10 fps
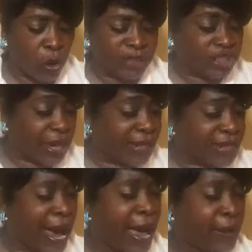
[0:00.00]
or
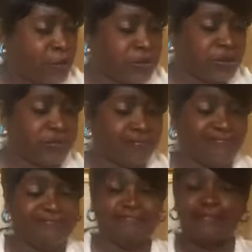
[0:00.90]
Gentiles.
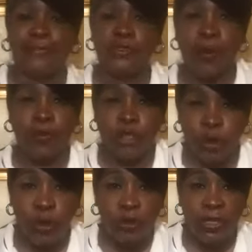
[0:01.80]

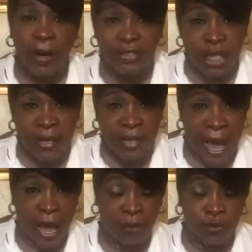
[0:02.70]
Jews or
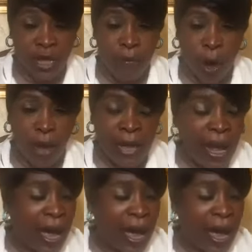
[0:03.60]
Gentiles. Come on.